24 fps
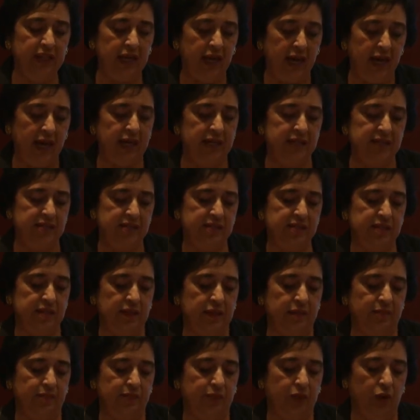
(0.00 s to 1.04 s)
hands
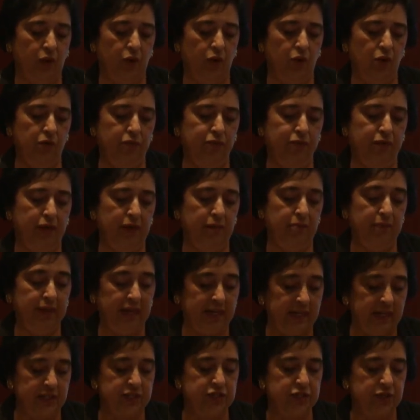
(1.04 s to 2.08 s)
of
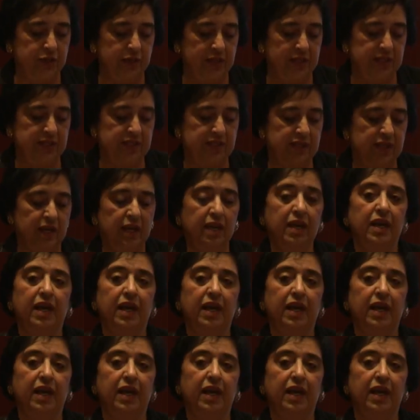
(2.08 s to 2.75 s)
belligerents,